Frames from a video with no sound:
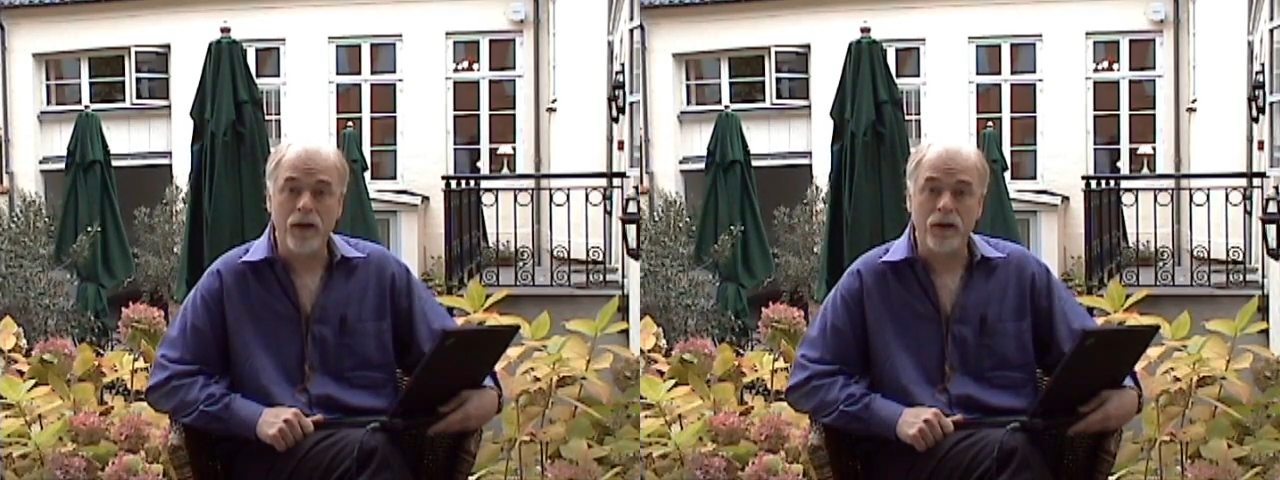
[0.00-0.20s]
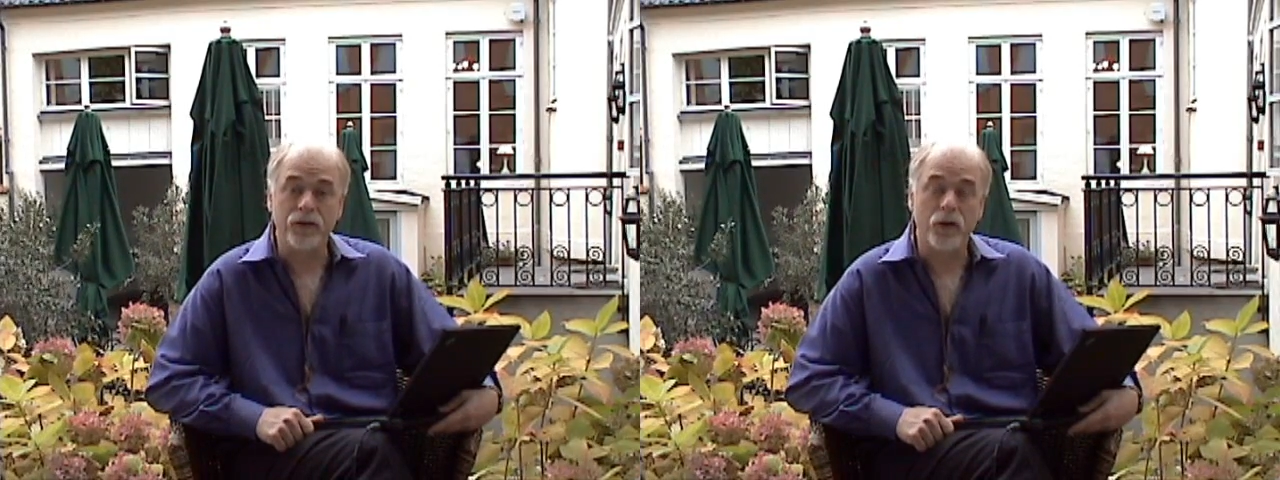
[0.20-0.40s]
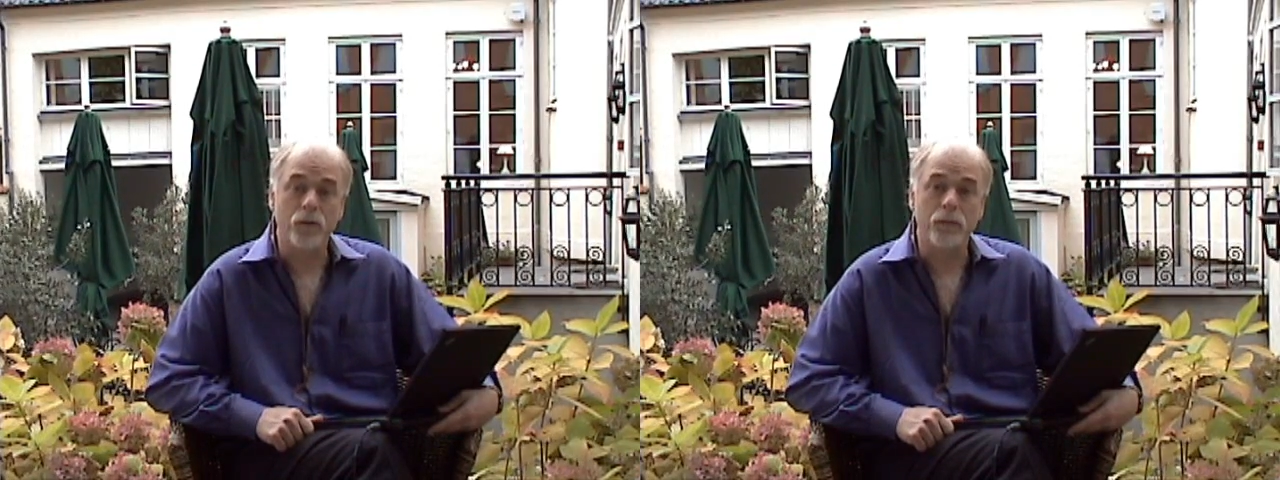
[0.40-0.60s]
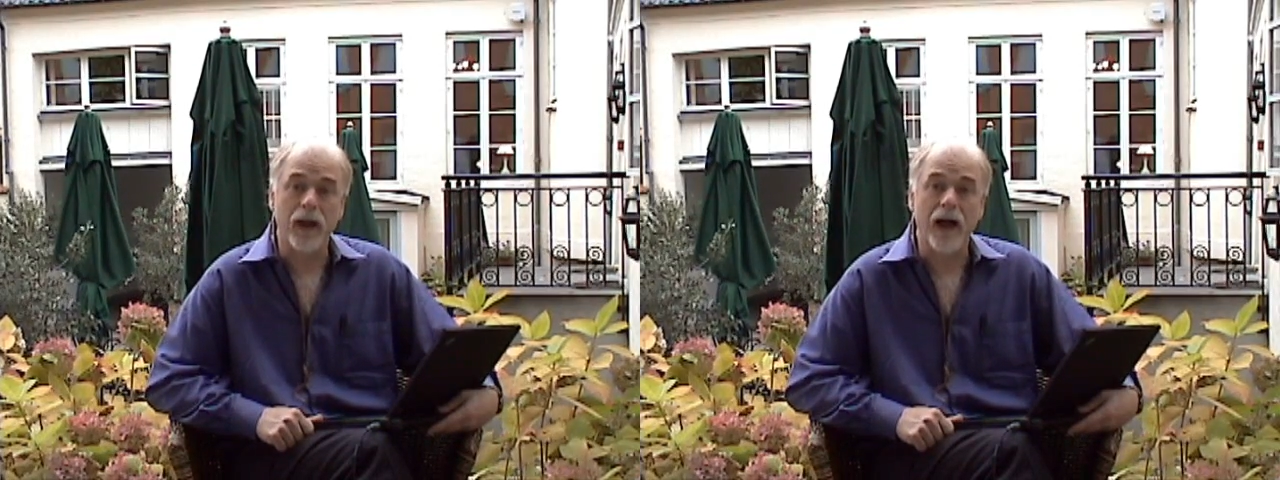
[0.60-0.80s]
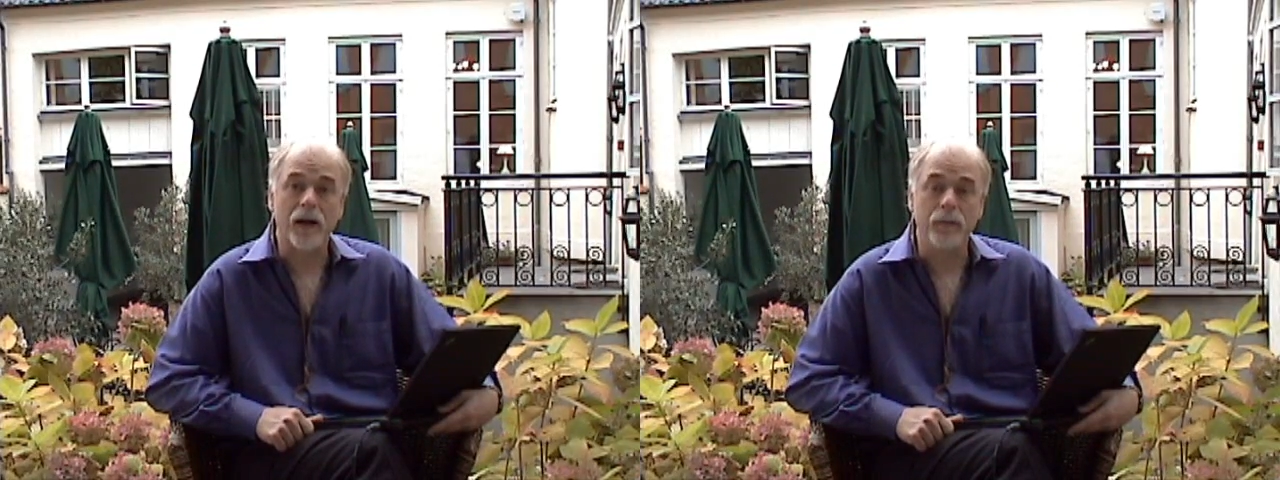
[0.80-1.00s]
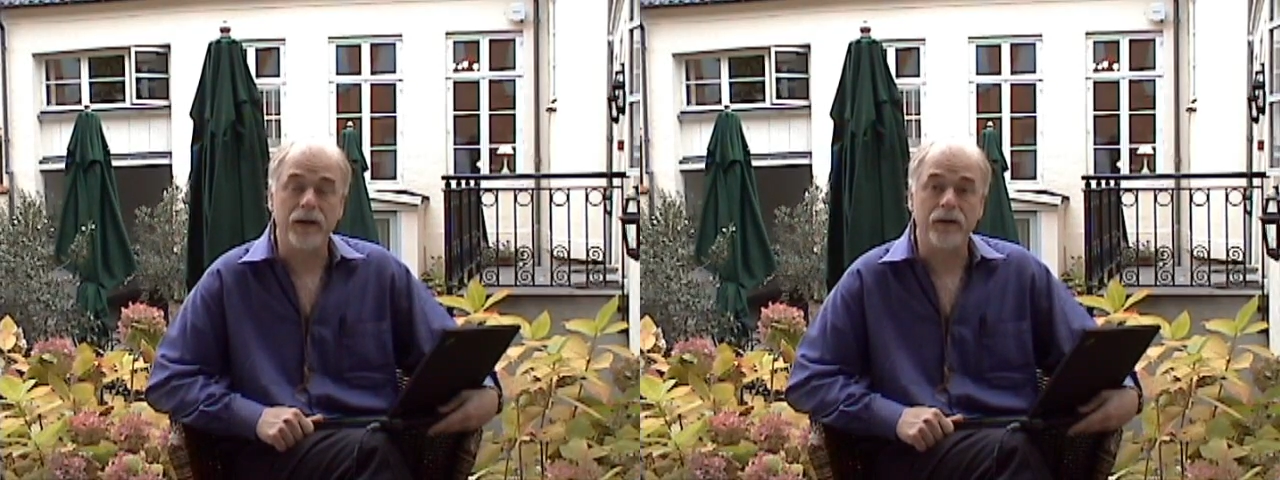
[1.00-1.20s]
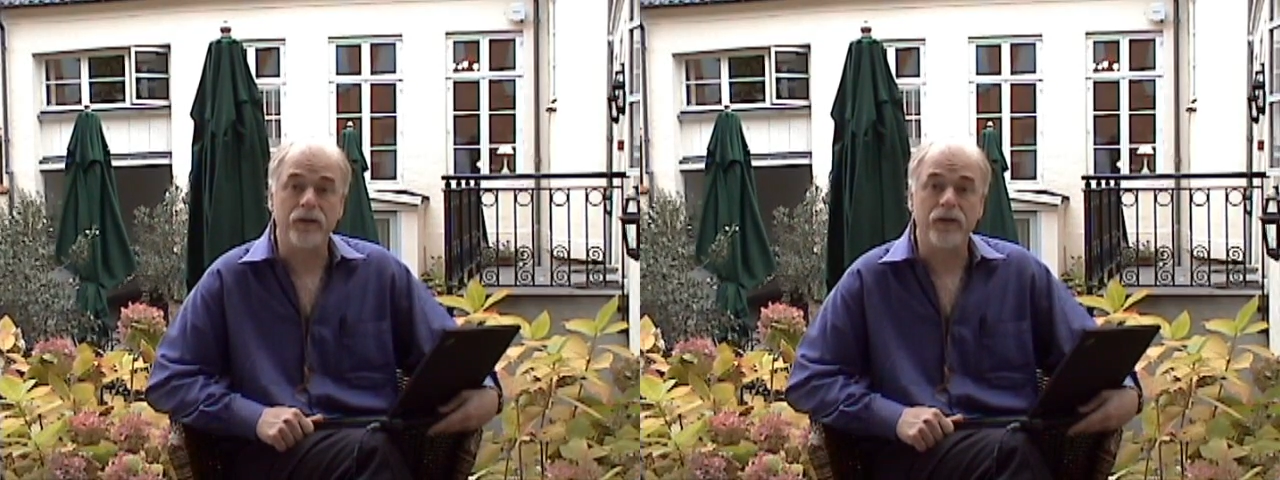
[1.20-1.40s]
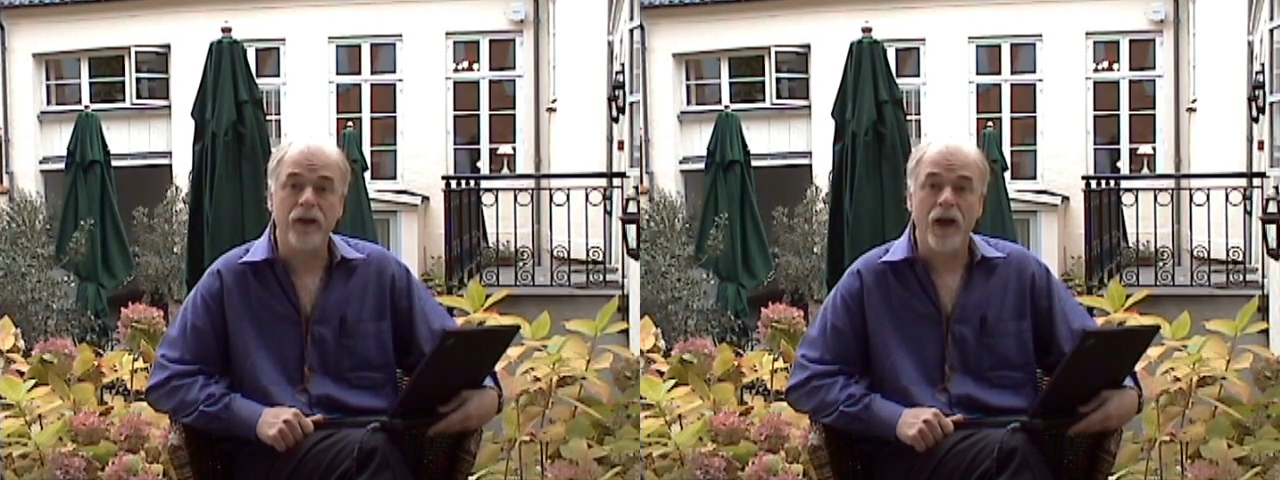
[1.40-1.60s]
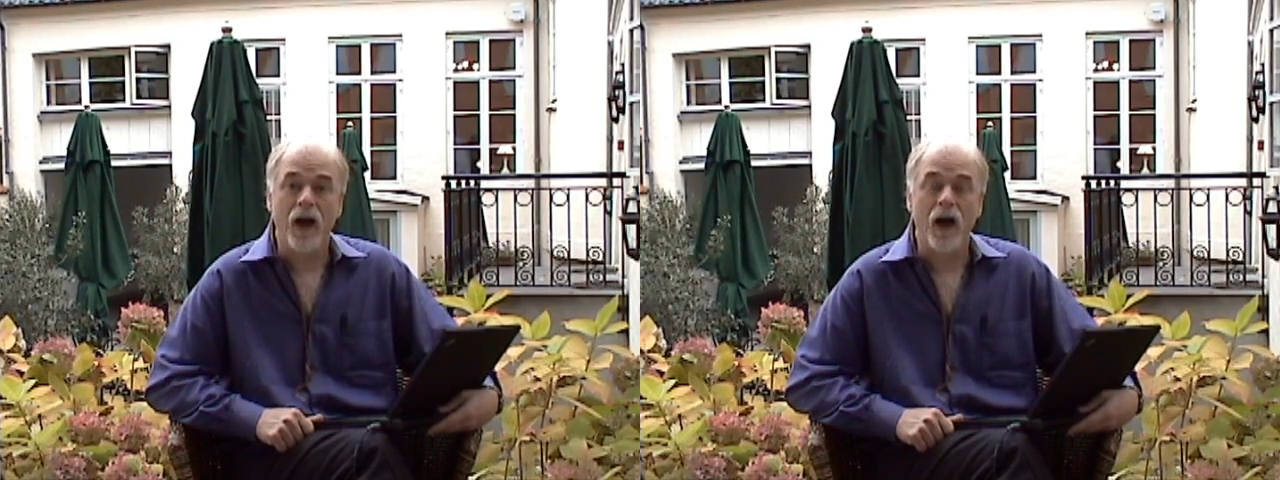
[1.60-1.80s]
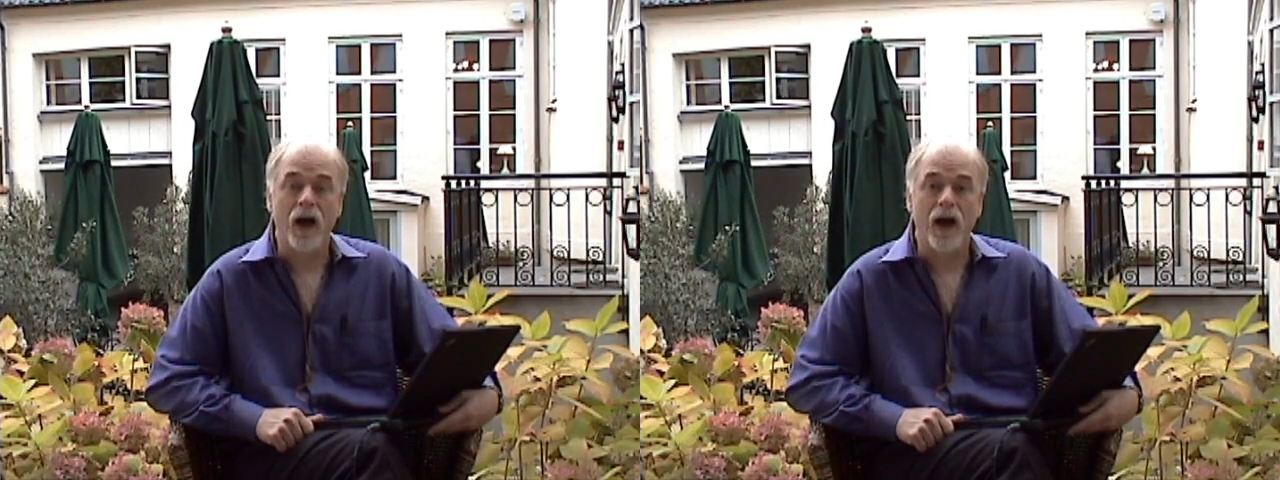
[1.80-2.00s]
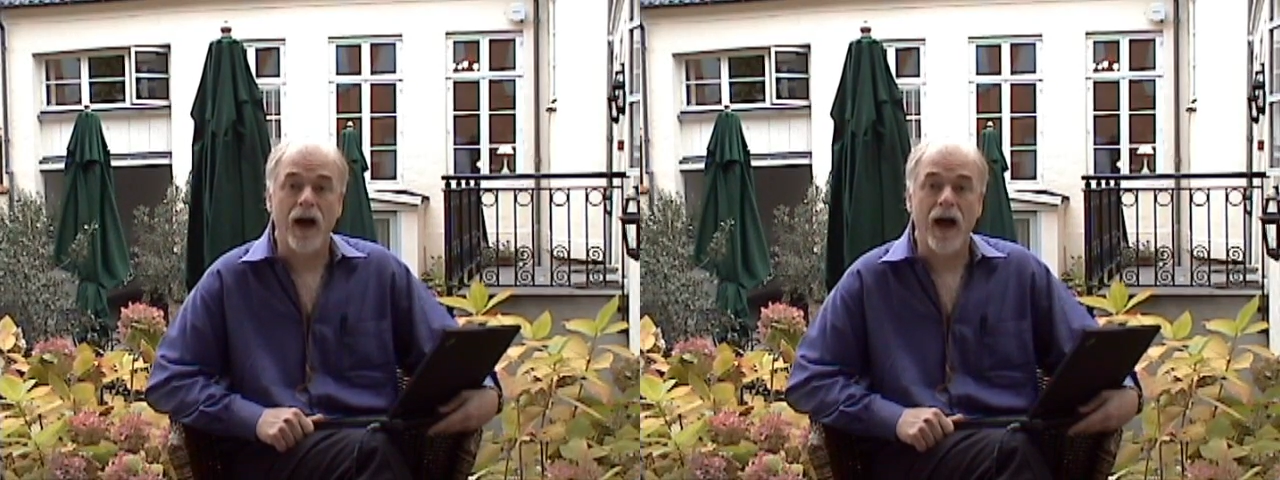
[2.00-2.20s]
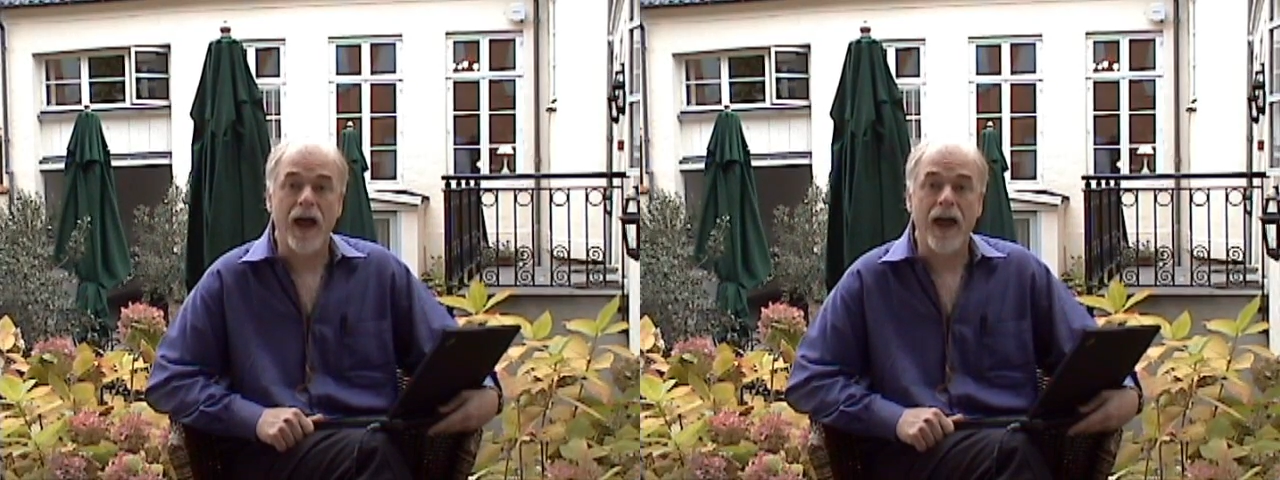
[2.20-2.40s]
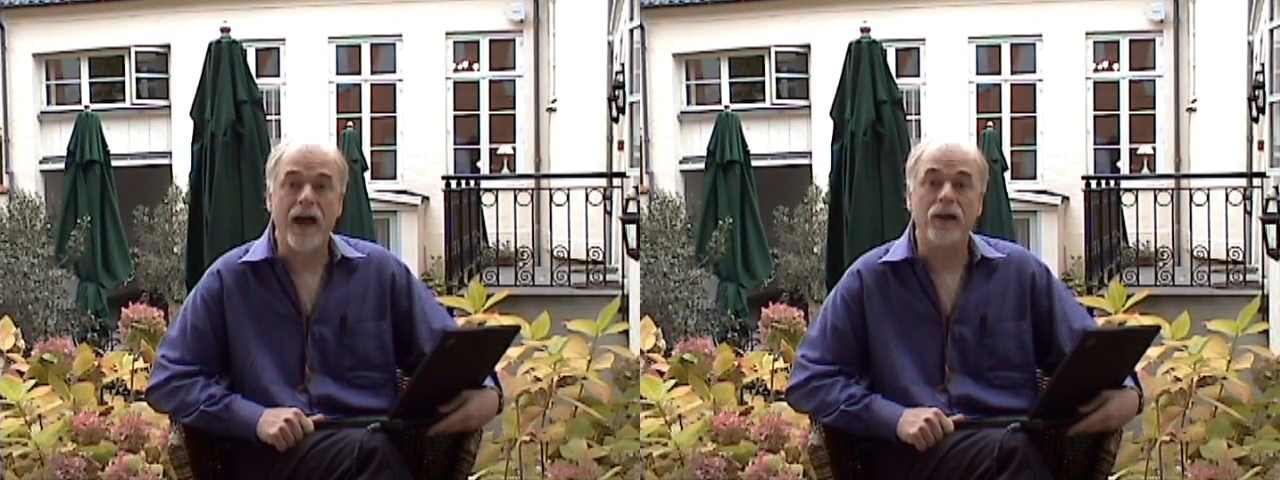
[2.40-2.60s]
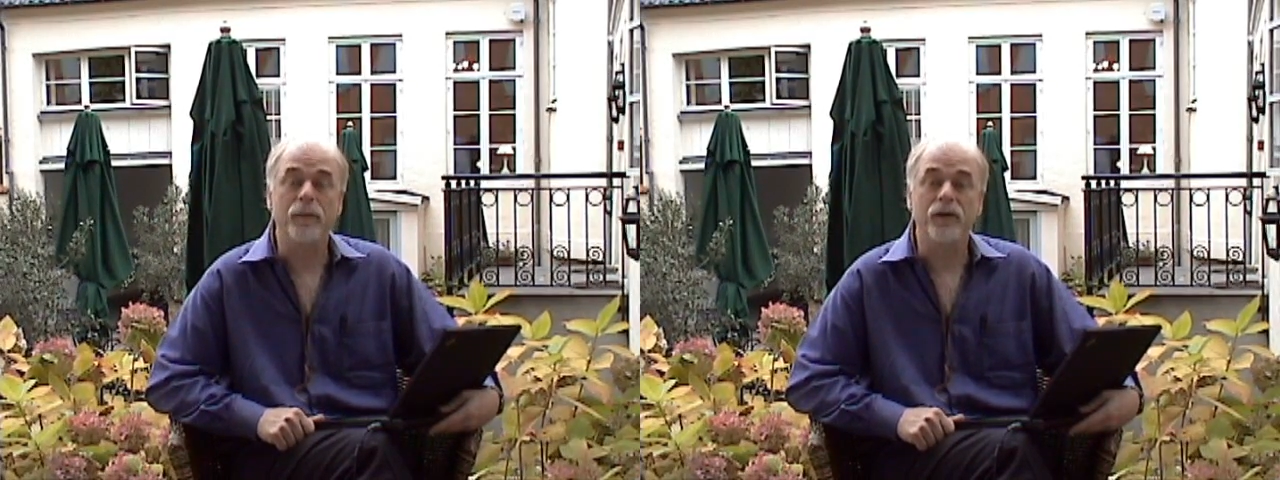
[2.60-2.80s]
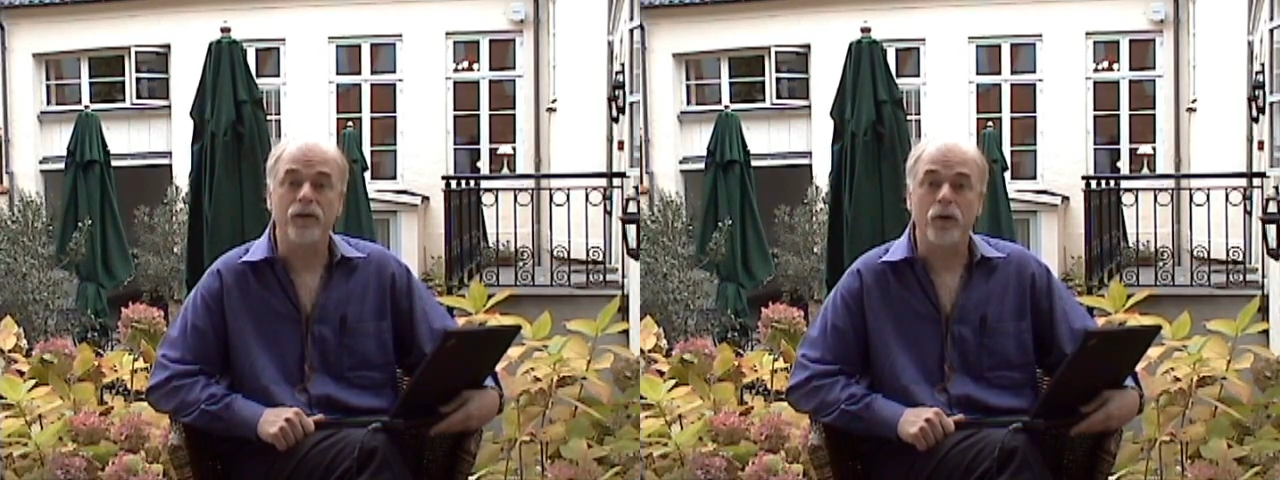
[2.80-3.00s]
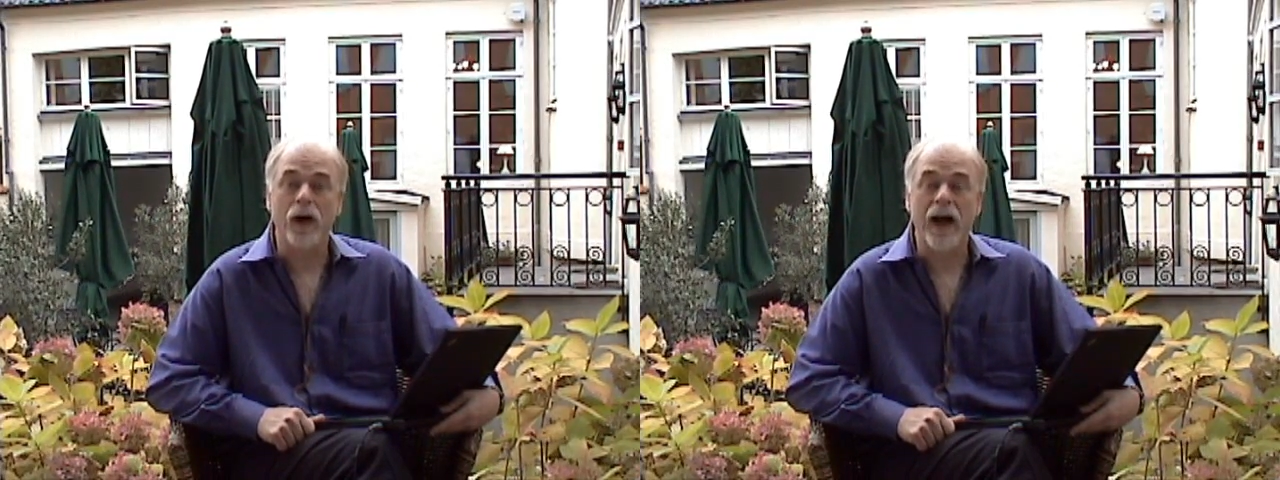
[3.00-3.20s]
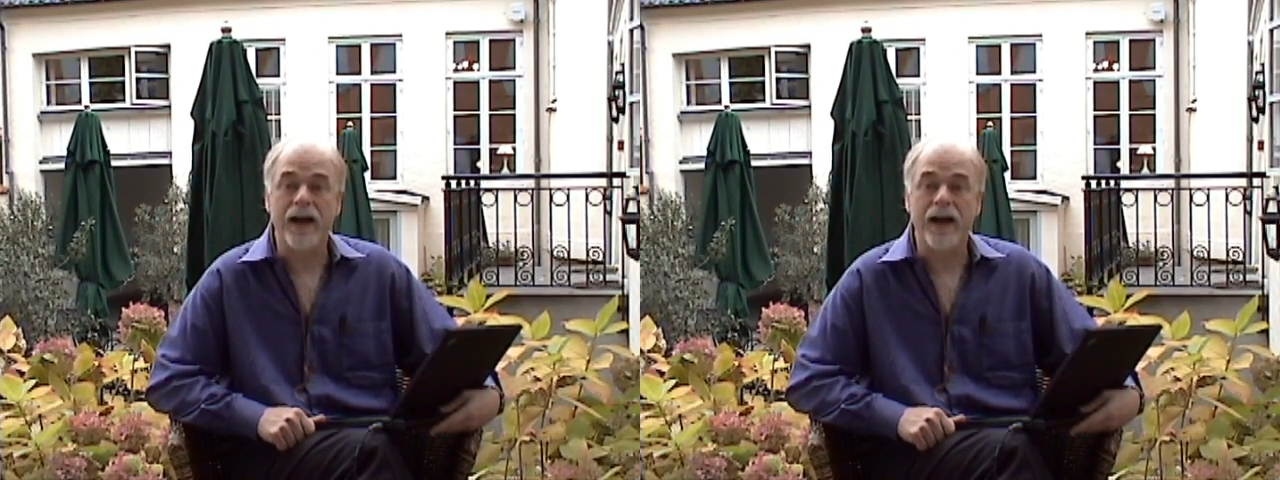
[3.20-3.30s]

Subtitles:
the term block means elements or